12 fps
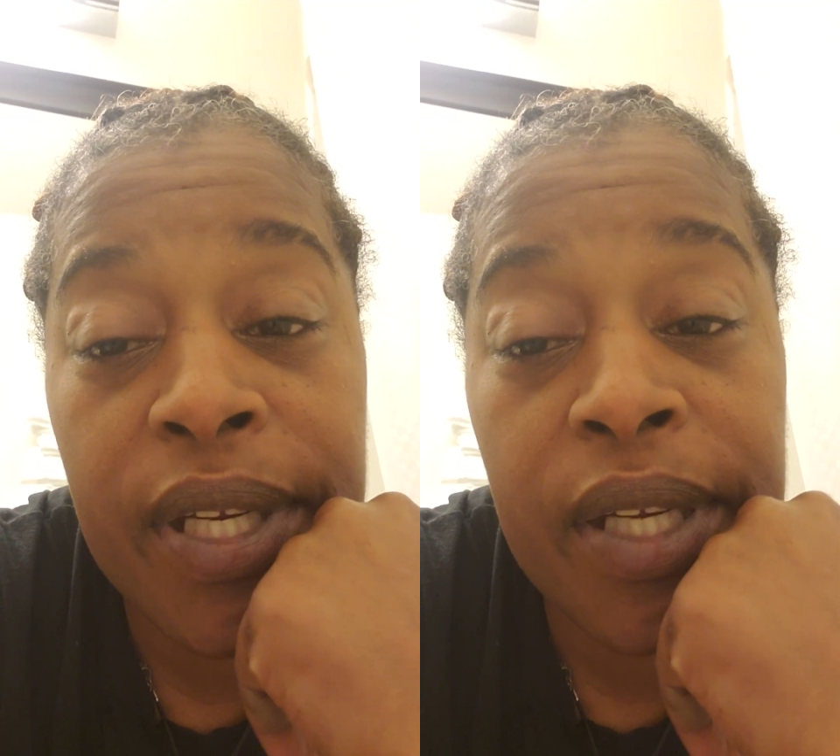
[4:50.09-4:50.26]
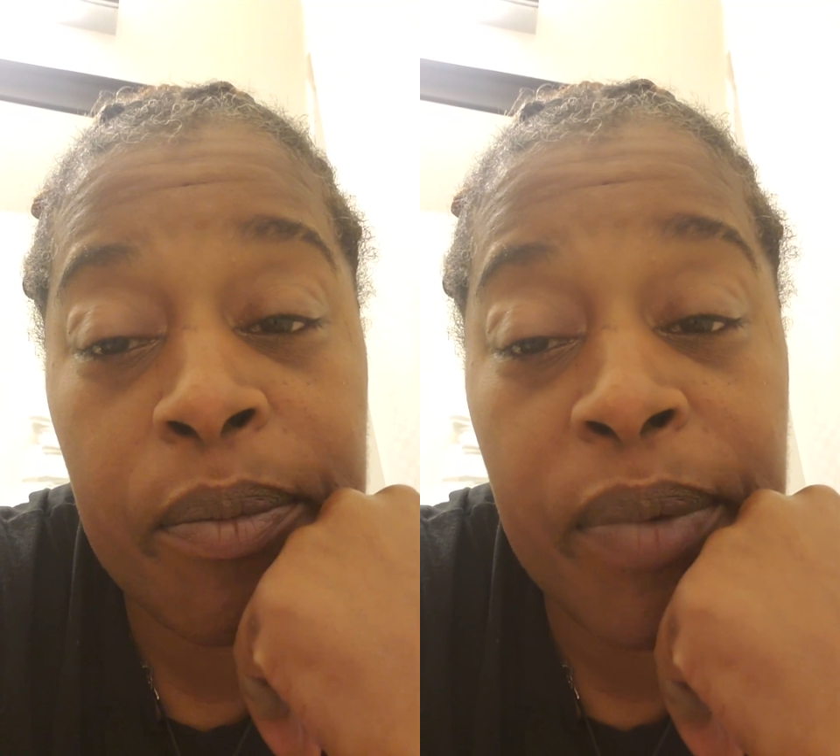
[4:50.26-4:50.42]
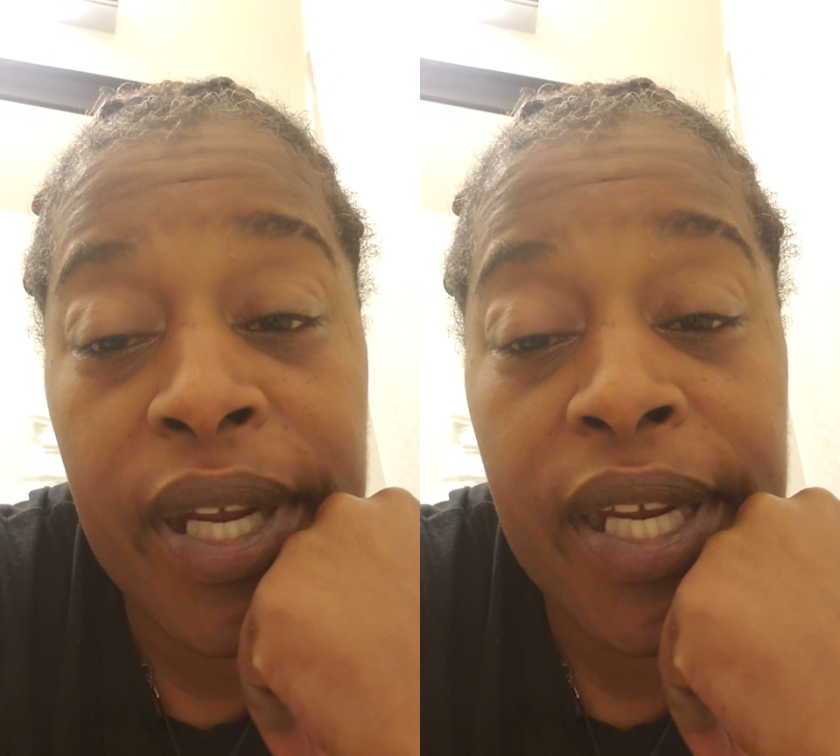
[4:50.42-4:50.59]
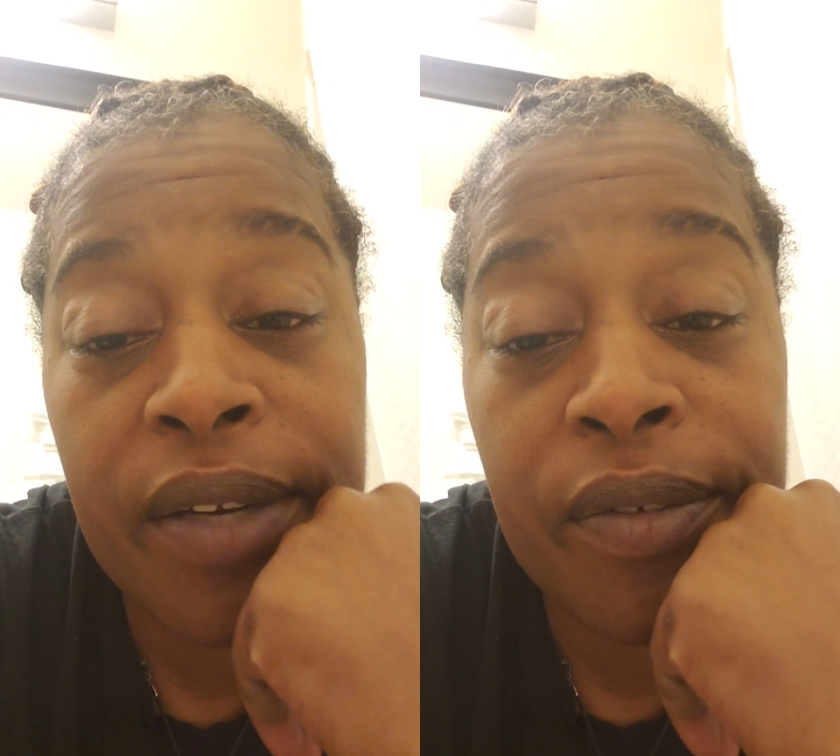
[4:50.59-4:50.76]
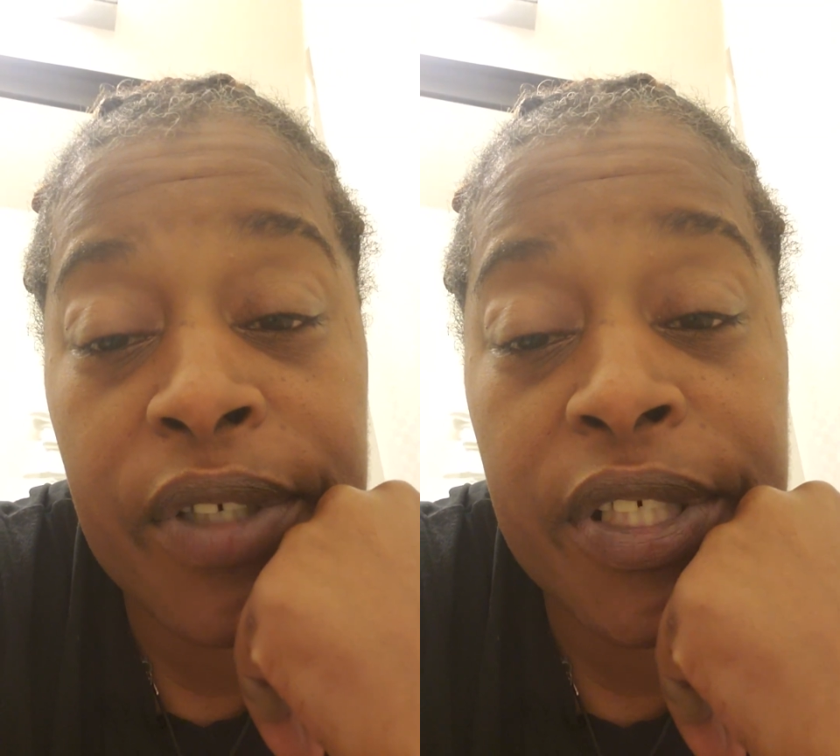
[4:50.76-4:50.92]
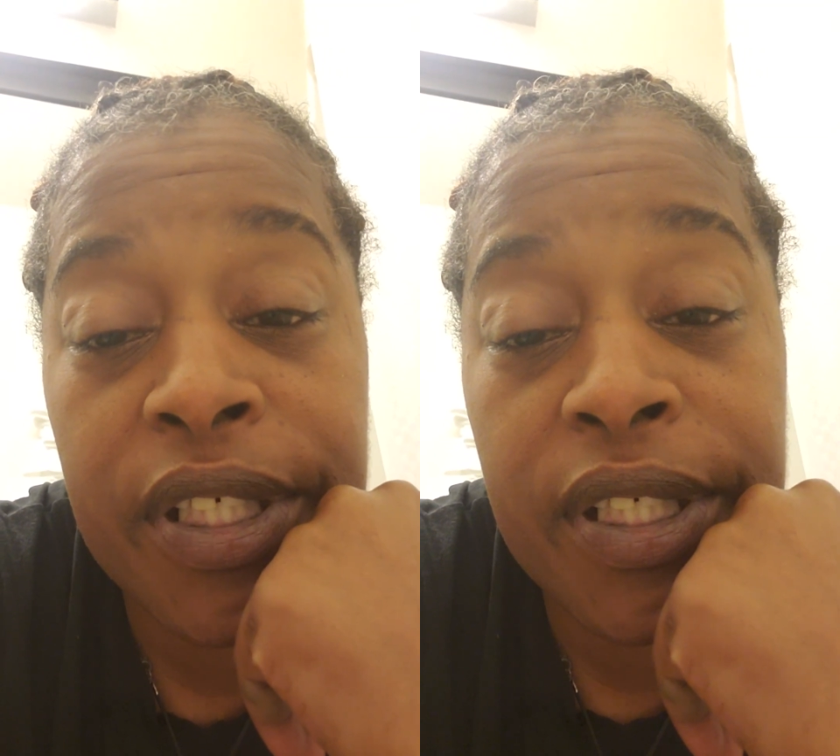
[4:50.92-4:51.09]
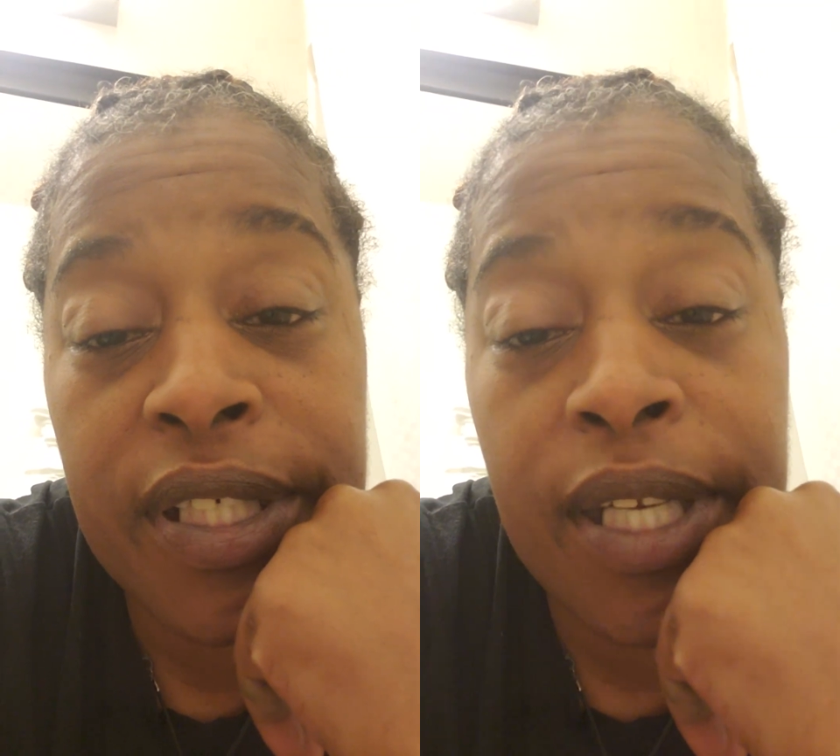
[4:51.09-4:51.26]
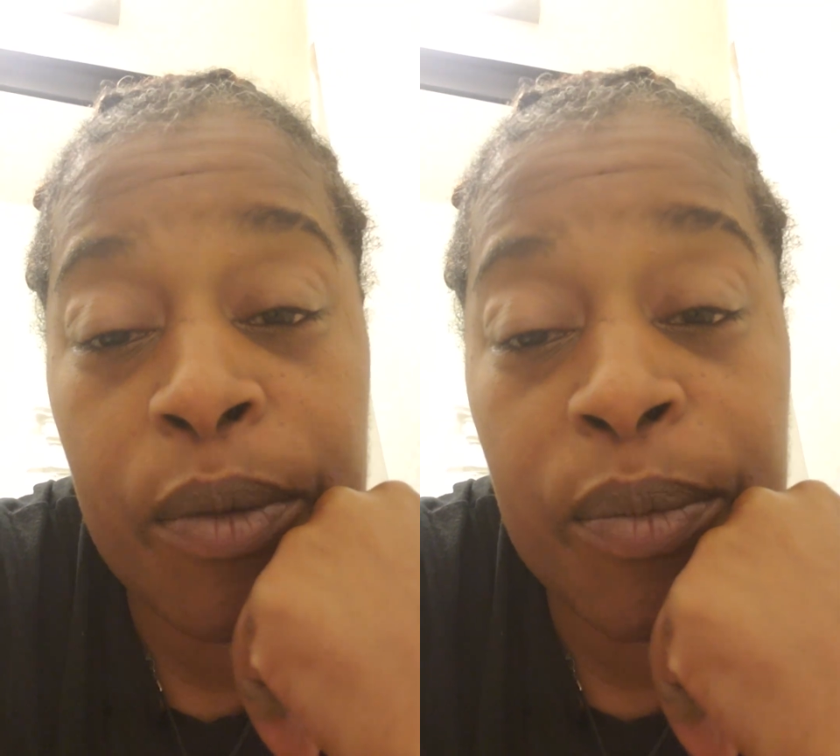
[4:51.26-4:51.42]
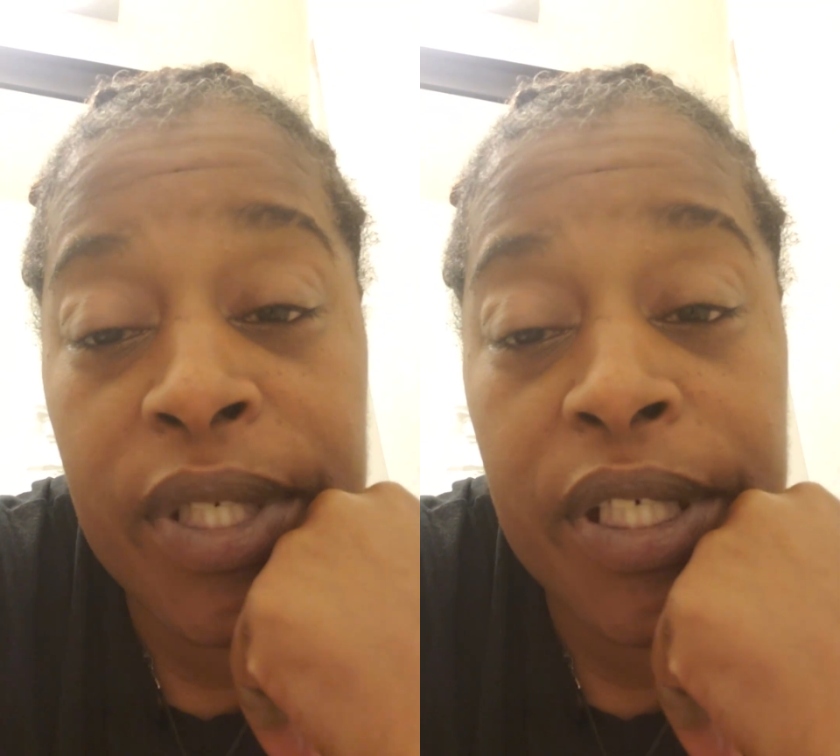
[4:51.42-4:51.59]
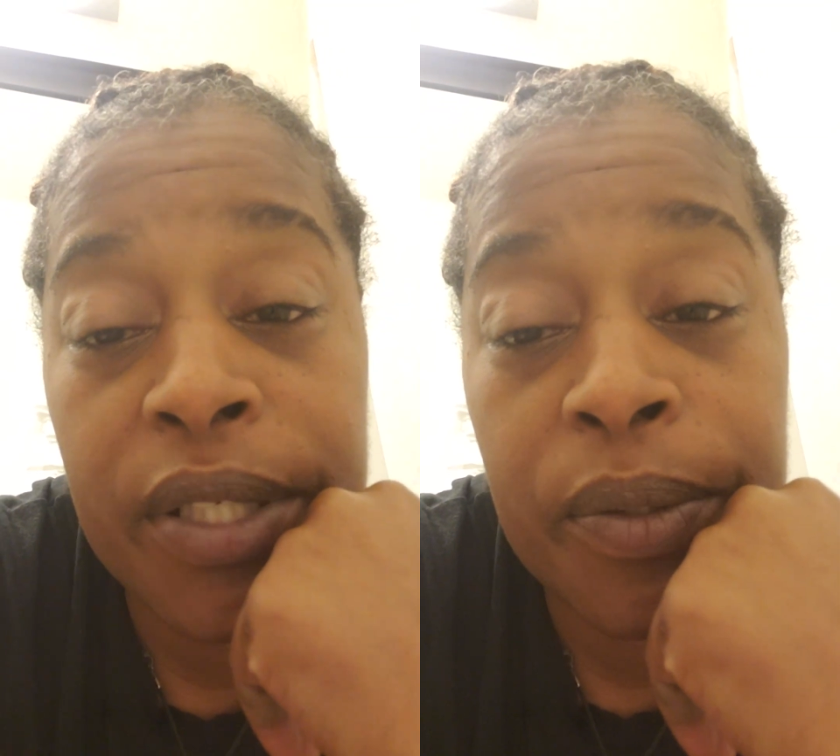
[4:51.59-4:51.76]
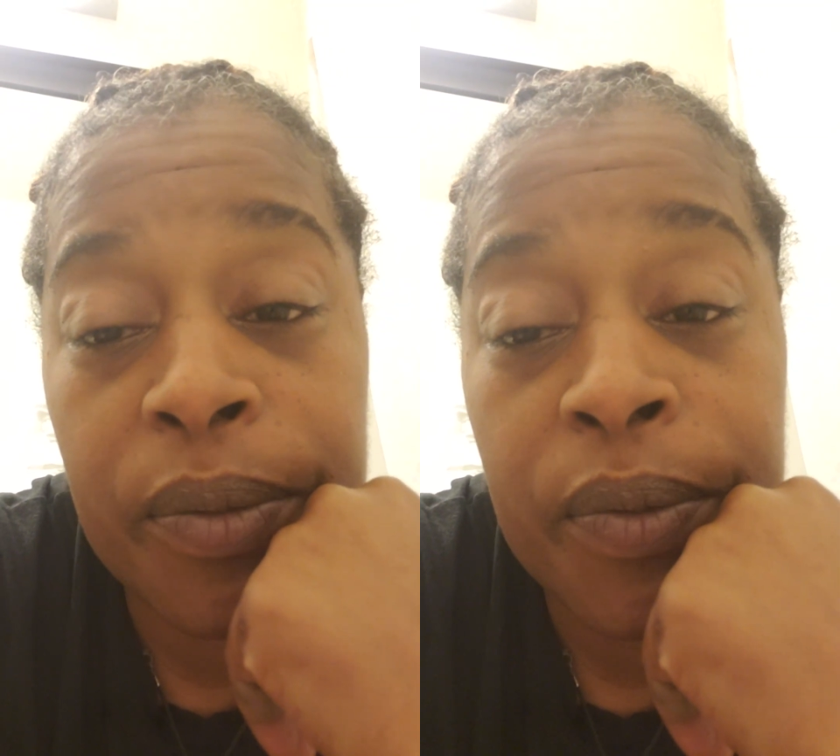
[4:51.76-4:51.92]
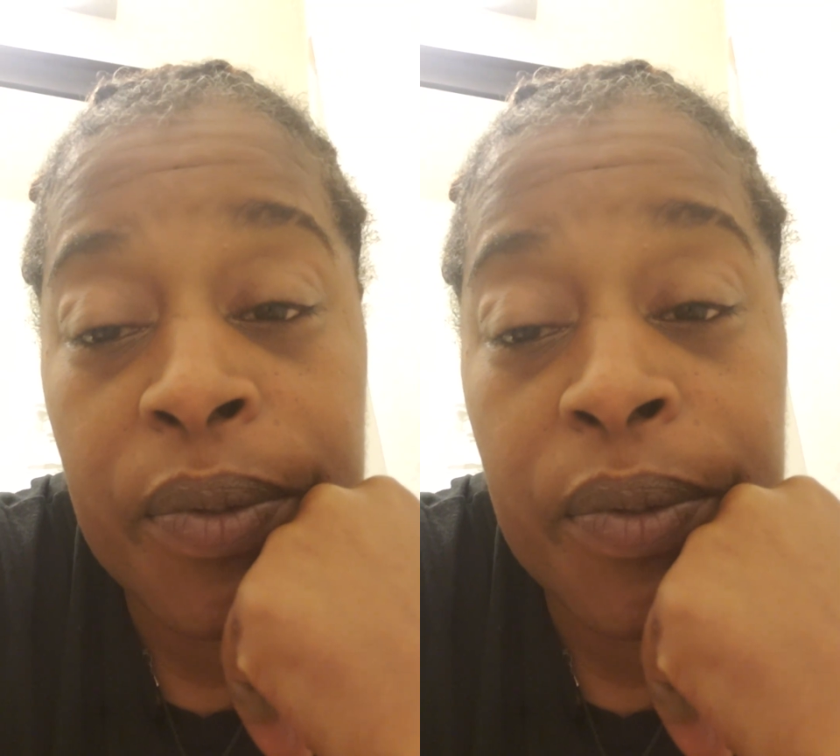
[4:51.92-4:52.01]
getting paid for the shit that we do.